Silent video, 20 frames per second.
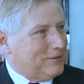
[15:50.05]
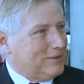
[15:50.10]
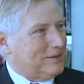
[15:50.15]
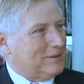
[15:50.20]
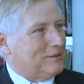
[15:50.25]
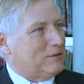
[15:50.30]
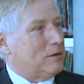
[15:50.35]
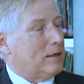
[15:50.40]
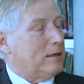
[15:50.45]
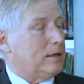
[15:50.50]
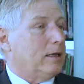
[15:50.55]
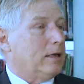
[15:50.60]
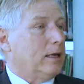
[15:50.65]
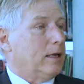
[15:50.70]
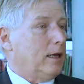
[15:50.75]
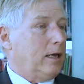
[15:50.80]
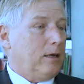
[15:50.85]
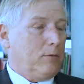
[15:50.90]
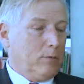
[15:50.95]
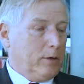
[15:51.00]
You know,
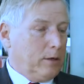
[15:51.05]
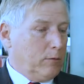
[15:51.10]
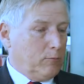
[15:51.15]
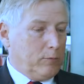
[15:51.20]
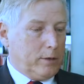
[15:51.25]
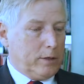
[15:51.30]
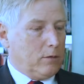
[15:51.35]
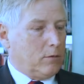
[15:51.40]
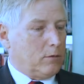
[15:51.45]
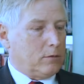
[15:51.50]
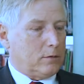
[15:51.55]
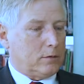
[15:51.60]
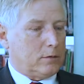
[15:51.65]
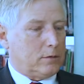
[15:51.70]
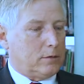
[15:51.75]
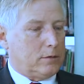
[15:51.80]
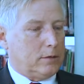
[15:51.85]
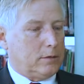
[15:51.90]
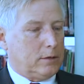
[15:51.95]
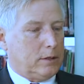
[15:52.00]
and we don't
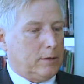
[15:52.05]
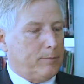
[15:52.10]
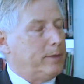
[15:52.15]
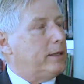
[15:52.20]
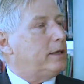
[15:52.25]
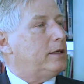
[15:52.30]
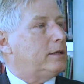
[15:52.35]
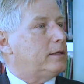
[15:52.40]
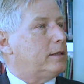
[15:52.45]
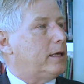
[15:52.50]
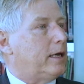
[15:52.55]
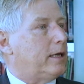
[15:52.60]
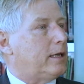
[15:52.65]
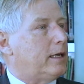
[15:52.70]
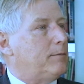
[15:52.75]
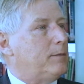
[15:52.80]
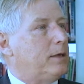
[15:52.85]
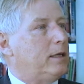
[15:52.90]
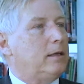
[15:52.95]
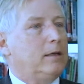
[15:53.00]
diminish that.
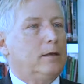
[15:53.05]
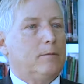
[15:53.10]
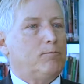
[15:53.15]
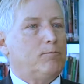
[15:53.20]
I mean,